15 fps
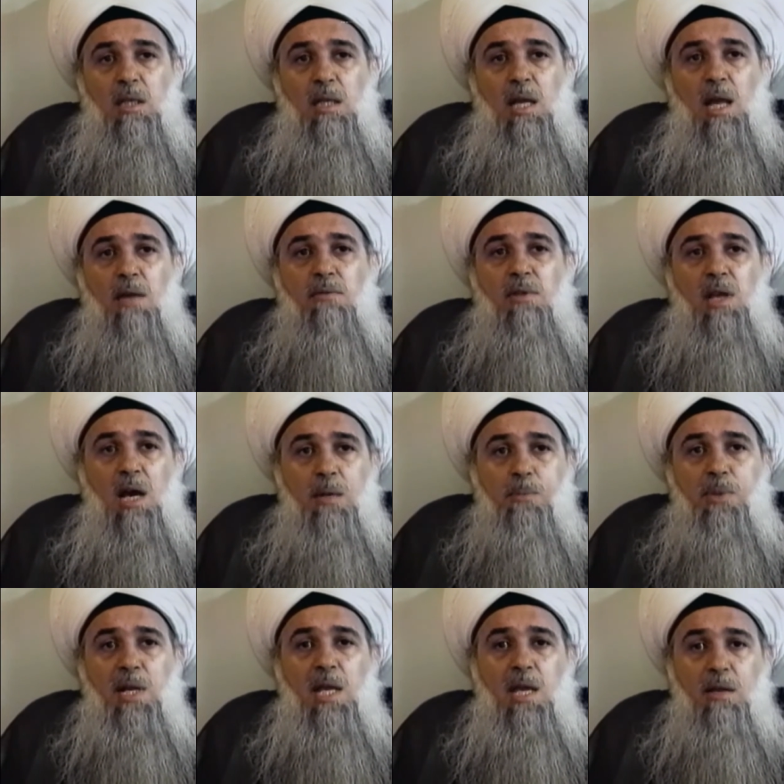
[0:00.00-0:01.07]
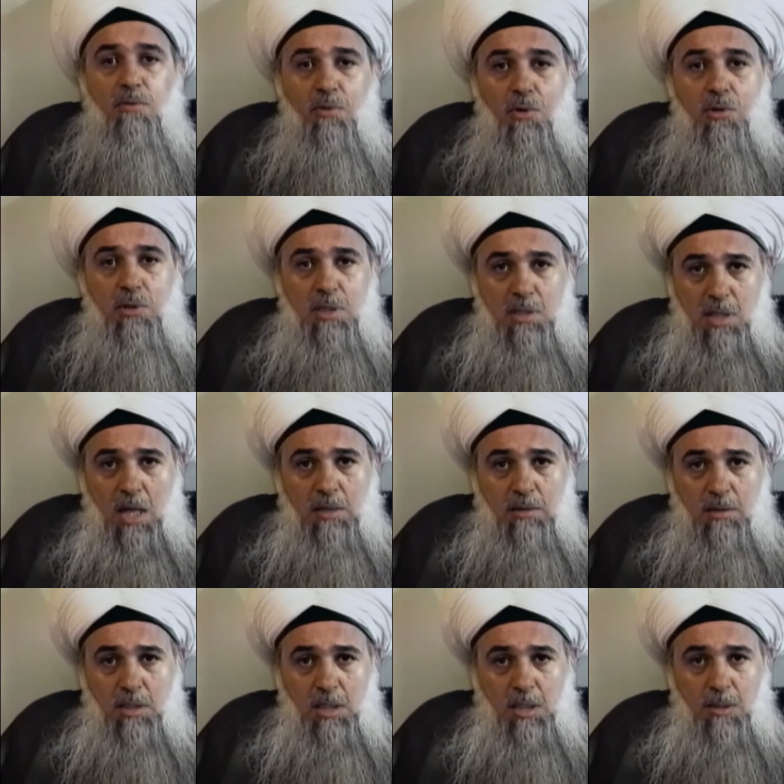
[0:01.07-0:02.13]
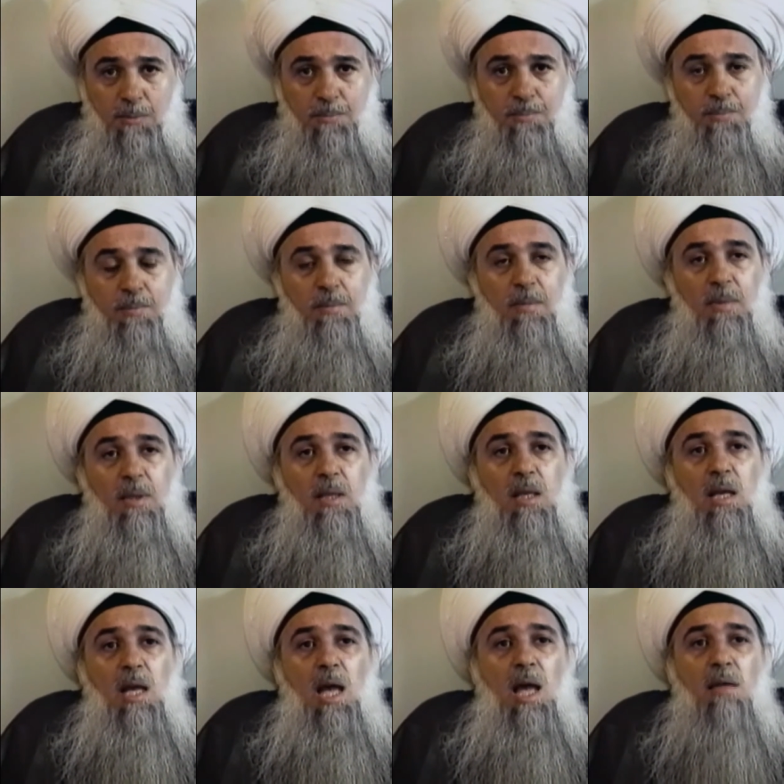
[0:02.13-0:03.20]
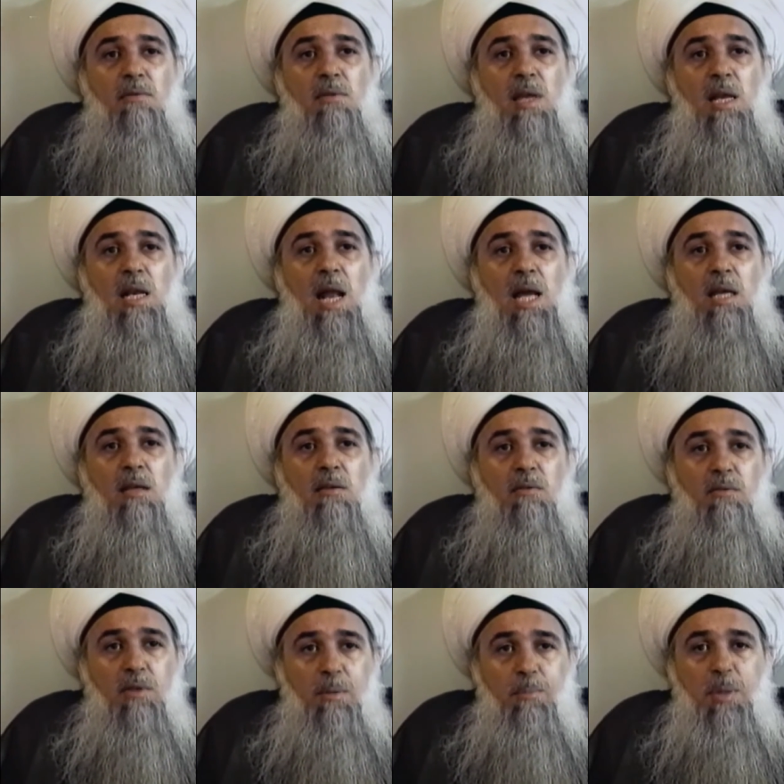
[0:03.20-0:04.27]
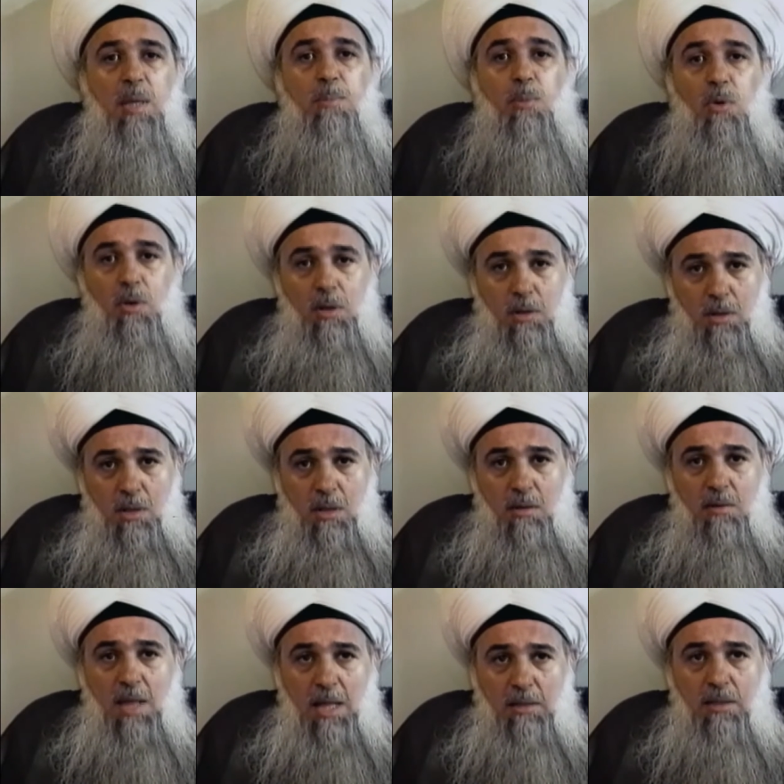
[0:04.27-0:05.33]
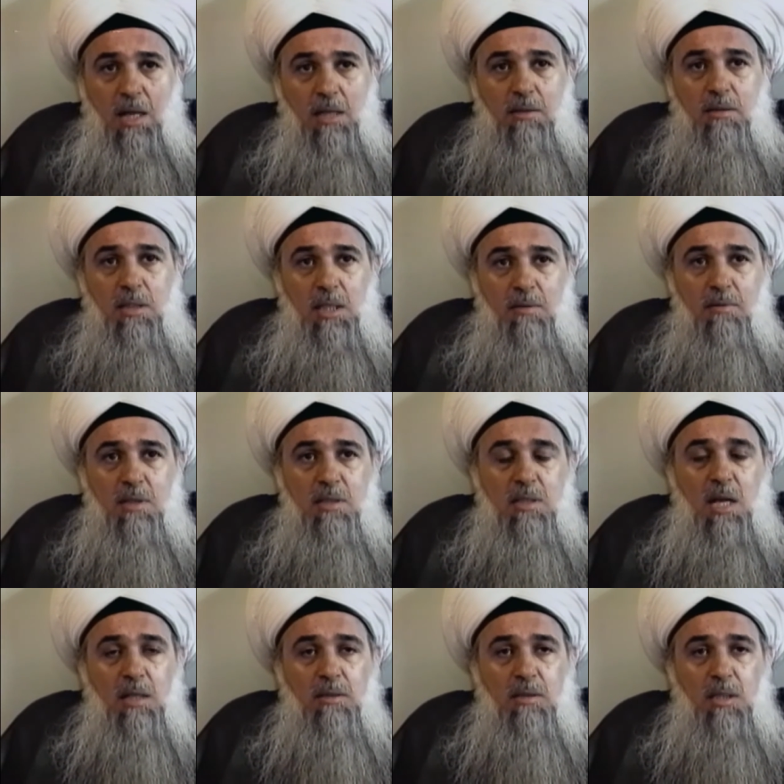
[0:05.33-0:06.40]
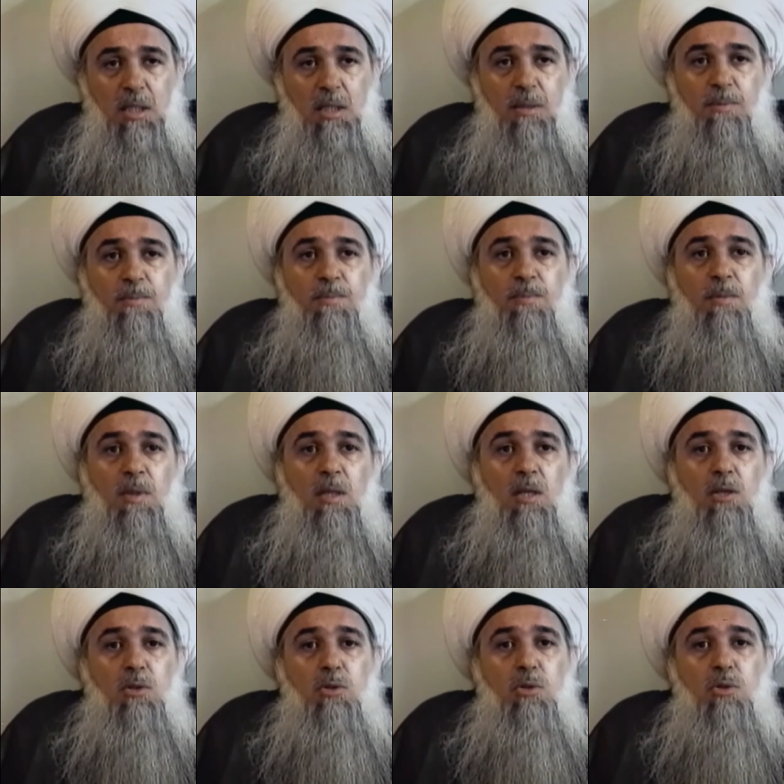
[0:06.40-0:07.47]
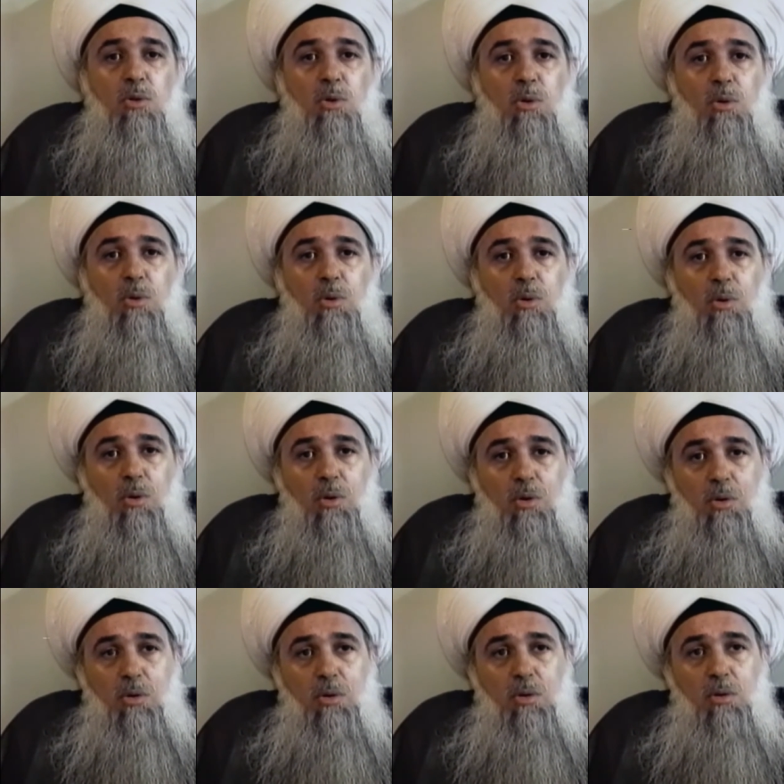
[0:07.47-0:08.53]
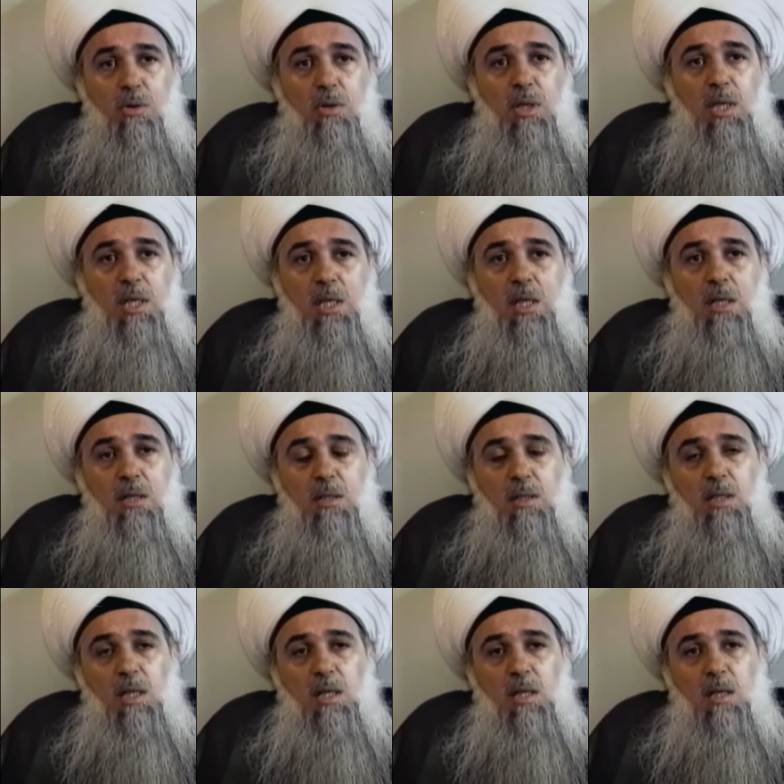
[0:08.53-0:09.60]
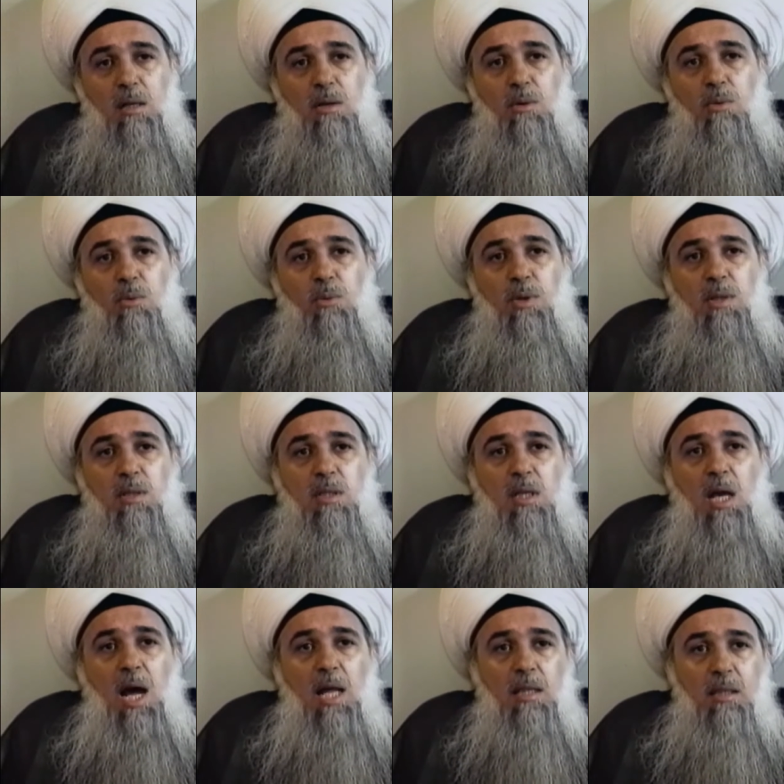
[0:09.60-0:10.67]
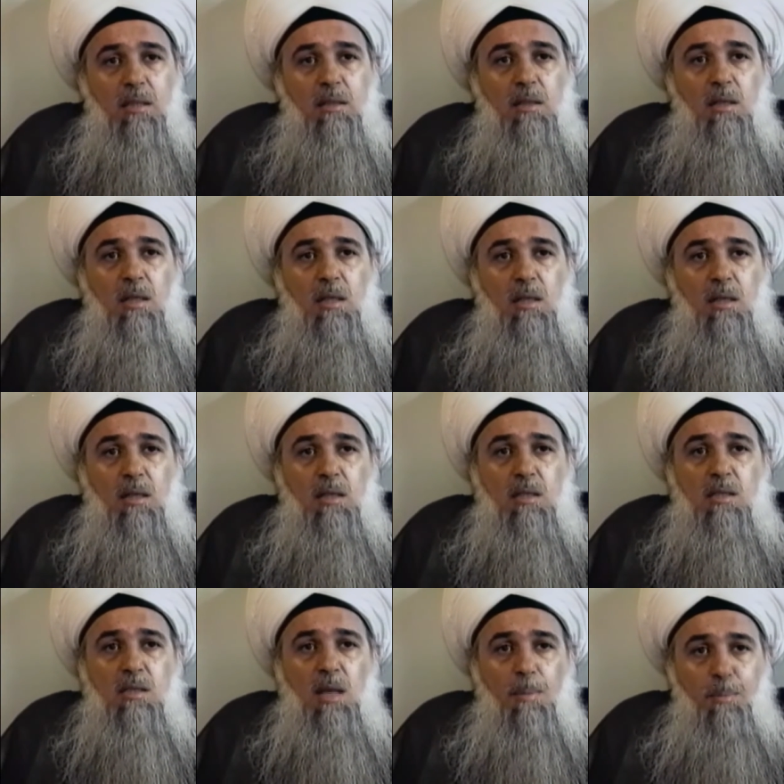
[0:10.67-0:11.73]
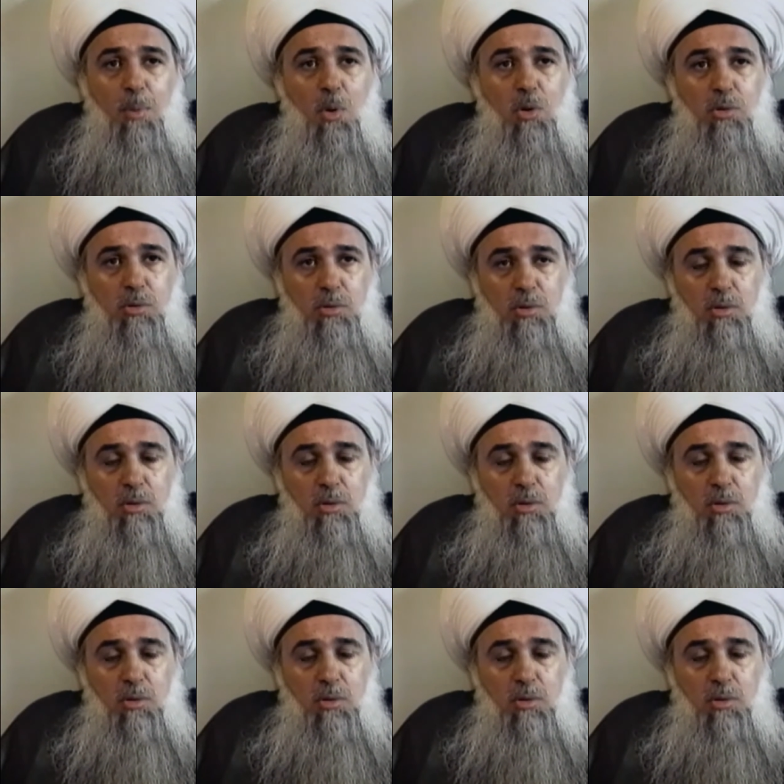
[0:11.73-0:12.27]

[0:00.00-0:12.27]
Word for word: and they are praying for this country and they like the people in that country, in this country. So uh, here, with God uh, support